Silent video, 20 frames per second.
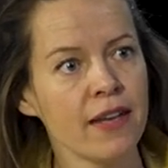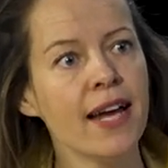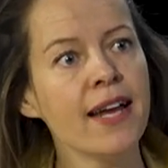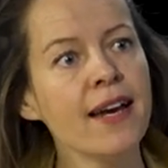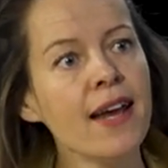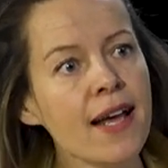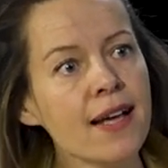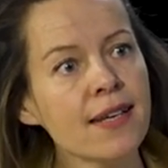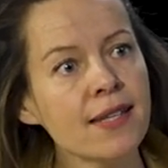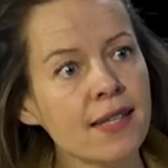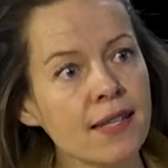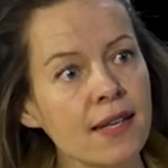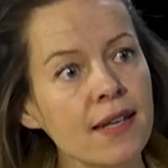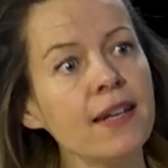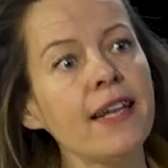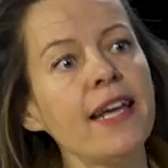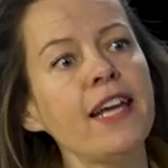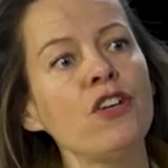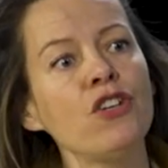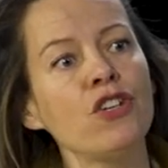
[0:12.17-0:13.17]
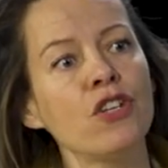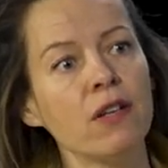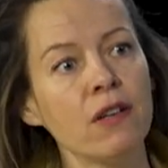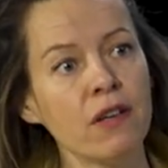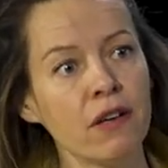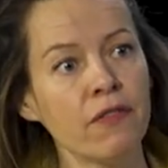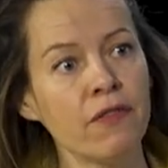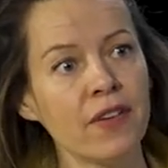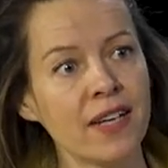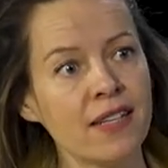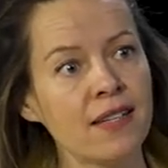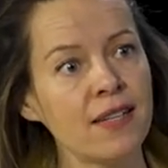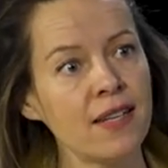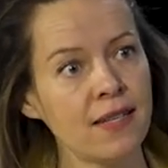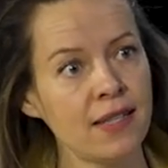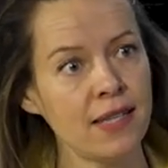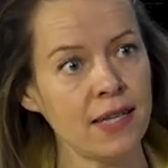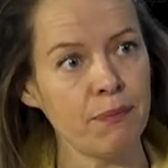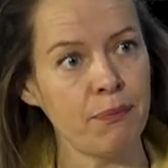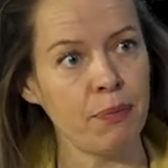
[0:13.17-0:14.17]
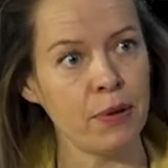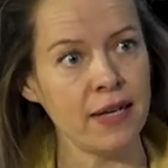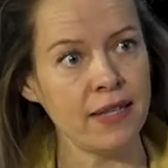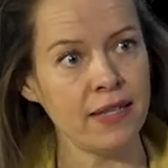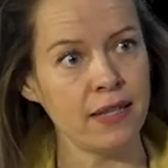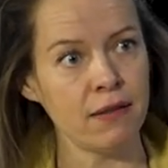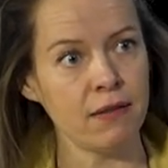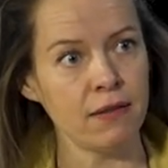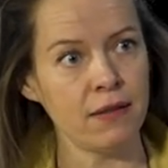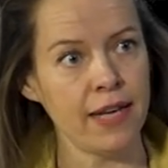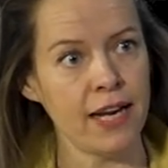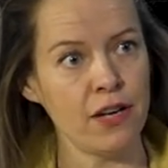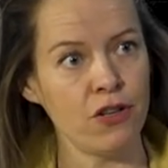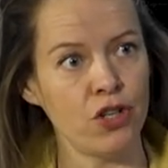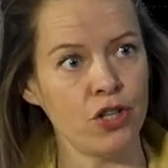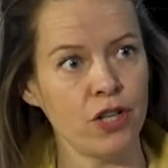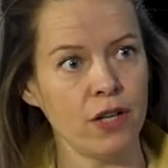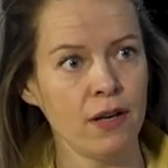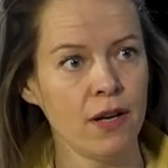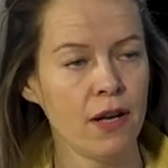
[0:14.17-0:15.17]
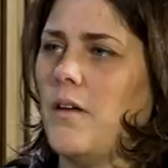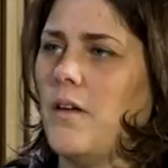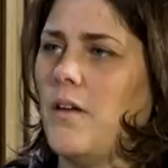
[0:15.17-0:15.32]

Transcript: an escalation of existing political tension.